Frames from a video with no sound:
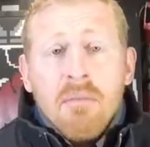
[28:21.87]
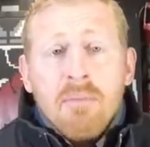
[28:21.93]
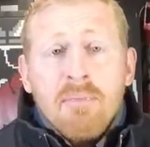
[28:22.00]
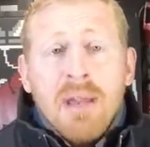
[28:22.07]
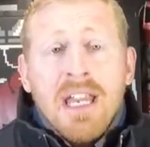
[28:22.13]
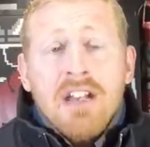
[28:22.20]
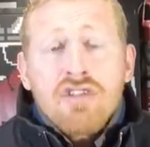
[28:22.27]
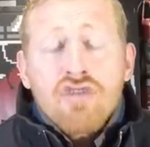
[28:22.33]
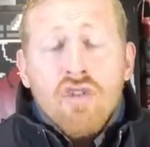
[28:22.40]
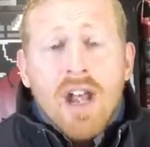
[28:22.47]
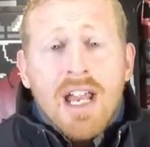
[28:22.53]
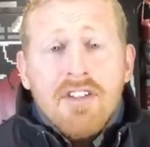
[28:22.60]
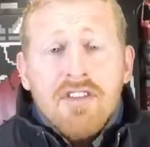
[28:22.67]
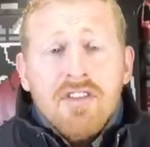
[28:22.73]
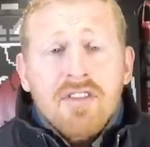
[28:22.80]
pink
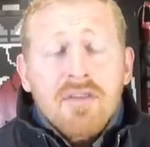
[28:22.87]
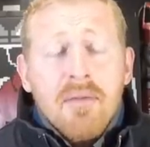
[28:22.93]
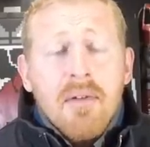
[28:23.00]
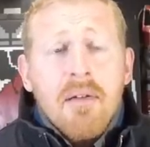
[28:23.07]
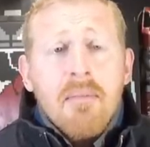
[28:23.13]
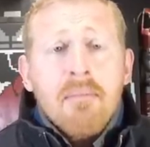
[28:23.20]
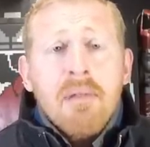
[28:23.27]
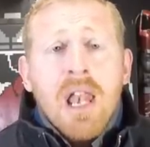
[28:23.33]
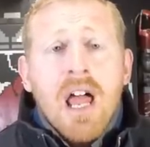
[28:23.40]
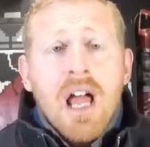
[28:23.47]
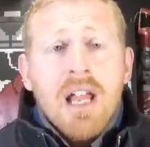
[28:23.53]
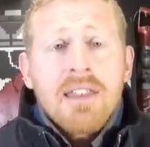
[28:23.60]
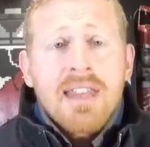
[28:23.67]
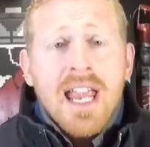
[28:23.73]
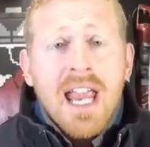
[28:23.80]
dress,
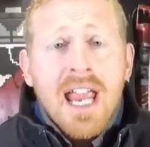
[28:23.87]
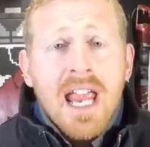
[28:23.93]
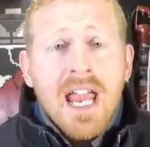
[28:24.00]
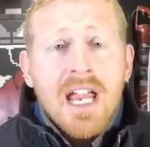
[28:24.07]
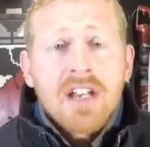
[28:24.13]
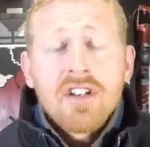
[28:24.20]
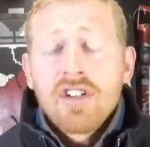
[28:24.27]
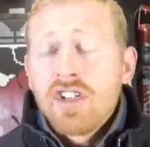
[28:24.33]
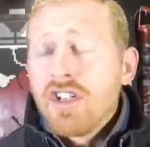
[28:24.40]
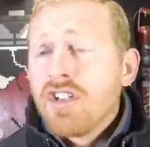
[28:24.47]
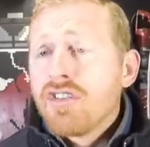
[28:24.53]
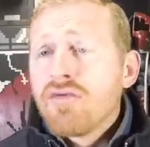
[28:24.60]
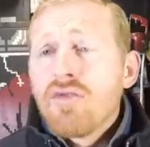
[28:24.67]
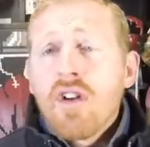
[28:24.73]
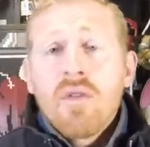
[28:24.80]
blonde hair. She's
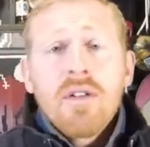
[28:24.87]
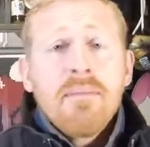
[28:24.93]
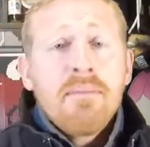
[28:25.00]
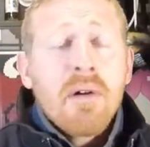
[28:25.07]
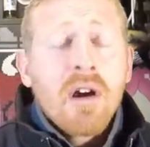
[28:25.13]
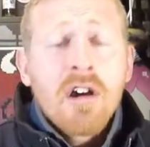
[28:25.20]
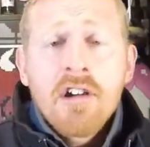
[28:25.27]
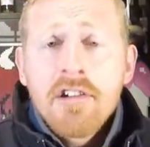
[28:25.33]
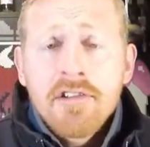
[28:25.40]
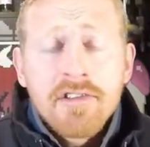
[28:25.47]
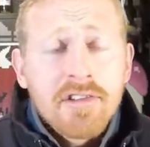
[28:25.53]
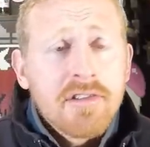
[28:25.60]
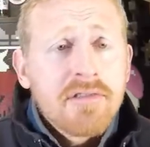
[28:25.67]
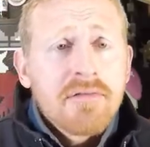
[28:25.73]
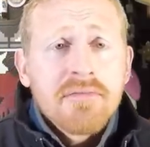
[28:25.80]
throwing
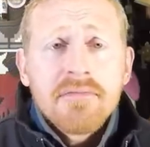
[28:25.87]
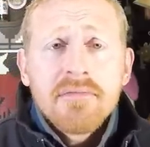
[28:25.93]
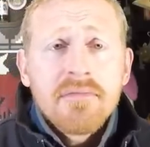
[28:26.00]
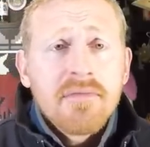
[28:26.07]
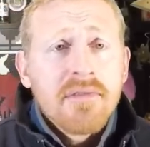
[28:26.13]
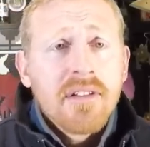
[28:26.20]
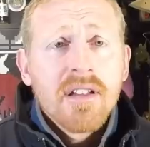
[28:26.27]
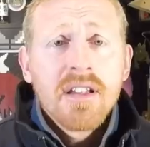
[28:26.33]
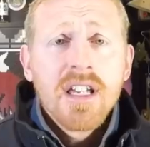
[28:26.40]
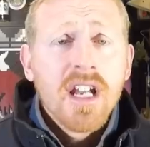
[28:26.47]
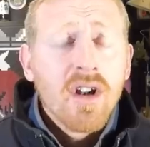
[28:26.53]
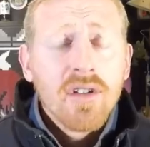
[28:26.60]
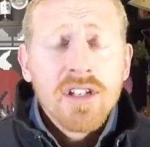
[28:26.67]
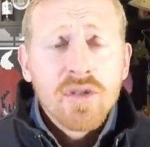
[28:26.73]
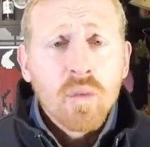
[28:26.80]
birds. You
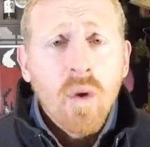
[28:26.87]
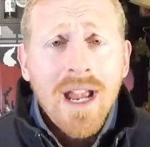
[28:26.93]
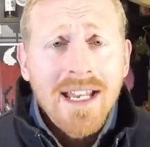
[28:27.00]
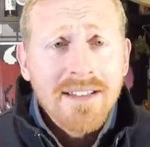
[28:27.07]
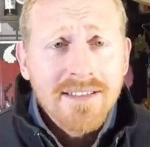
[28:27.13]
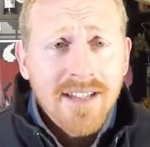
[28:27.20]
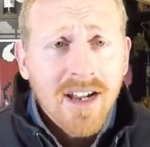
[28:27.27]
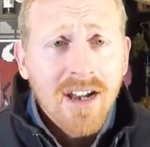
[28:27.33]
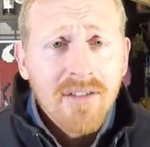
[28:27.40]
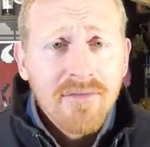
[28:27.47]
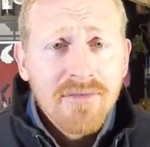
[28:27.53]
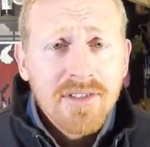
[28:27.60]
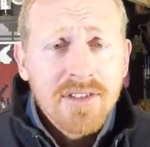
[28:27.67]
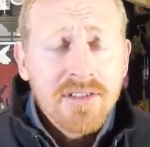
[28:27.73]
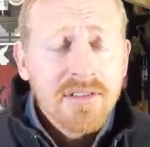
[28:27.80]
know, these white
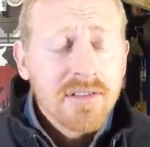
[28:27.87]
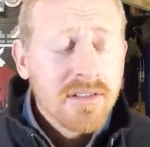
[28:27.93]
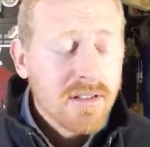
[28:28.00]
doves.